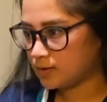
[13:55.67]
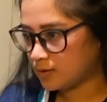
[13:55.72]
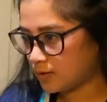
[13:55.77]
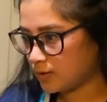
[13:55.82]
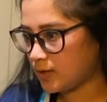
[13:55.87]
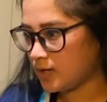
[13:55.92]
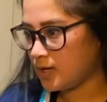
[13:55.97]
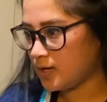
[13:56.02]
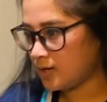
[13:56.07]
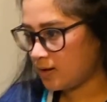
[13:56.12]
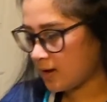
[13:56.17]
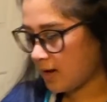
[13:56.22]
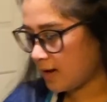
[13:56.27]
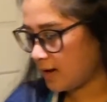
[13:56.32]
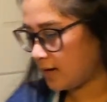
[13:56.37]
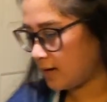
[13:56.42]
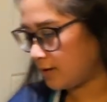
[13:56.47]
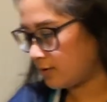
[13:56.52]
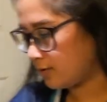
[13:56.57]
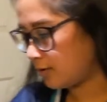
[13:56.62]
Okay, at
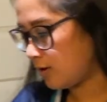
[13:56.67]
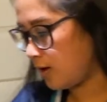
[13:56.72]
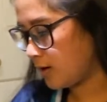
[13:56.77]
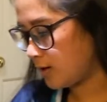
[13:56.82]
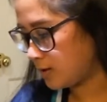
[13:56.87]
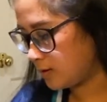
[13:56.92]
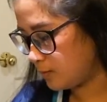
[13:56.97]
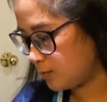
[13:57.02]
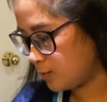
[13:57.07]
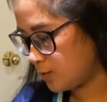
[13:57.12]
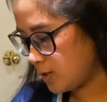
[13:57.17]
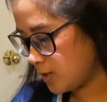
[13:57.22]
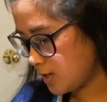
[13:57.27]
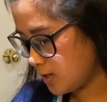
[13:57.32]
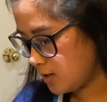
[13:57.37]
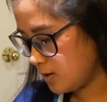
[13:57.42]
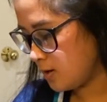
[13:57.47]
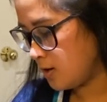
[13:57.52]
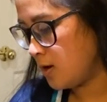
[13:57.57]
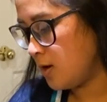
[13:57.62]
8 o'clock in the
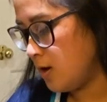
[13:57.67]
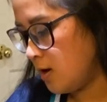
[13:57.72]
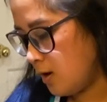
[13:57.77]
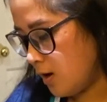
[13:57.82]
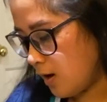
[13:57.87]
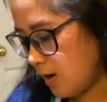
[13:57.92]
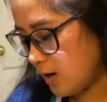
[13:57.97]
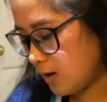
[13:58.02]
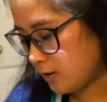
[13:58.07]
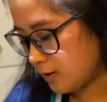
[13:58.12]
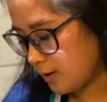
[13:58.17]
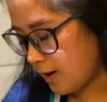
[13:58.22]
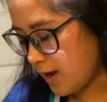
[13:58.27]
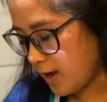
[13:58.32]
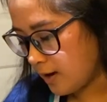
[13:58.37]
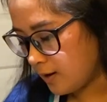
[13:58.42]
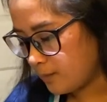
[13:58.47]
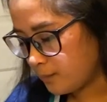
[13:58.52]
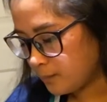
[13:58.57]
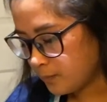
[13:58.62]
morning. All
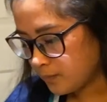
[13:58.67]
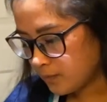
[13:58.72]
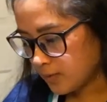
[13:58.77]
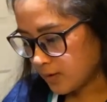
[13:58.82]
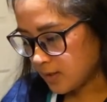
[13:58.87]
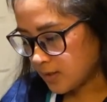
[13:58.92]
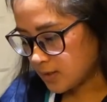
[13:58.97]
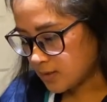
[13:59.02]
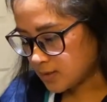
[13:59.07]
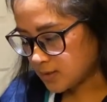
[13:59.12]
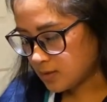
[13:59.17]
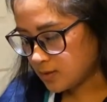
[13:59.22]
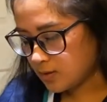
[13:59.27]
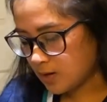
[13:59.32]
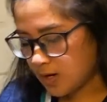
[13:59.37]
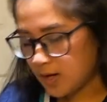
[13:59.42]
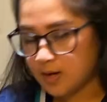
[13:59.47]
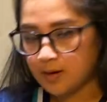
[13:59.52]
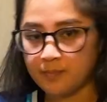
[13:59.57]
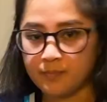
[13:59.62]
right. So
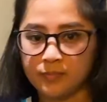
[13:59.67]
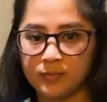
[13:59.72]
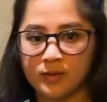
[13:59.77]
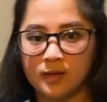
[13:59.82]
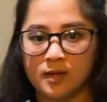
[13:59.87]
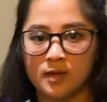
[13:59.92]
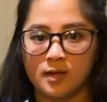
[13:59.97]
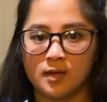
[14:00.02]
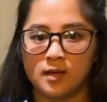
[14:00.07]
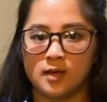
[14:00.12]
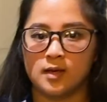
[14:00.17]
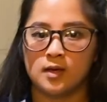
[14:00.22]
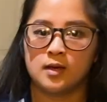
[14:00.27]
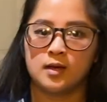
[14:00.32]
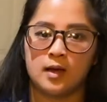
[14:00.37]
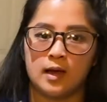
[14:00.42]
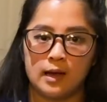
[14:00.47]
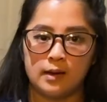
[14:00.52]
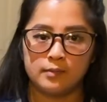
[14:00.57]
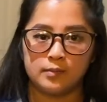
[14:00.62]

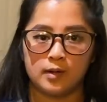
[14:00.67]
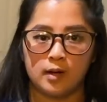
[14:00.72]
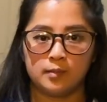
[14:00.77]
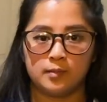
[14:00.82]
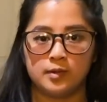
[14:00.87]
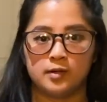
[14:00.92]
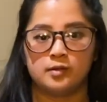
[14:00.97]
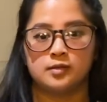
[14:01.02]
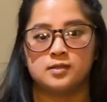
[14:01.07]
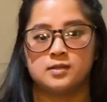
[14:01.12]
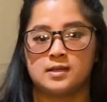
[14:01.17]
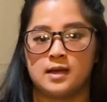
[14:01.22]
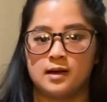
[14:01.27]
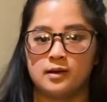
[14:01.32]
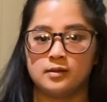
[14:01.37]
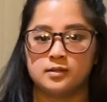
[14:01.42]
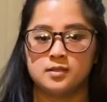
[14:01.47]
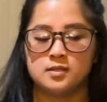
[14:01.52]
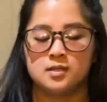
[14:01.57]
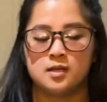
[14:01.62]
abdominal
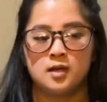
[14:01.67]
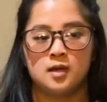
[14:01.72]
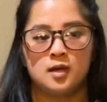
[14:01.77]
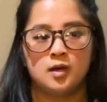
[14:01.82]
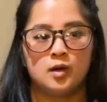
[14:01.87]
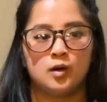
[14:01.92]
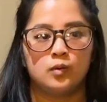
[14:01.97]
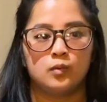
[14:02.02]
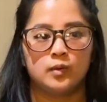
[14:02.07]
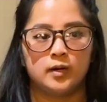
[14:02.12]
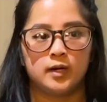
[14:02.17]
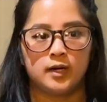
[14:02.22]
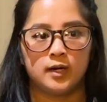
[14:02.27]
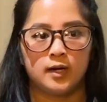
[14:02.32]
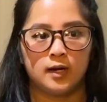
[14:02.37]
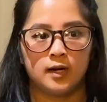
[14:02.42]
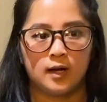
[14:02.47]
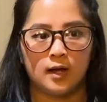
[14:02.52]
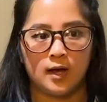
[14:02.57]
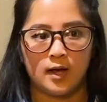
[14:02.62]
sounds
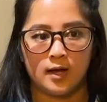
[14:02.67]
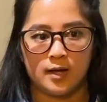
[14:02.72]
were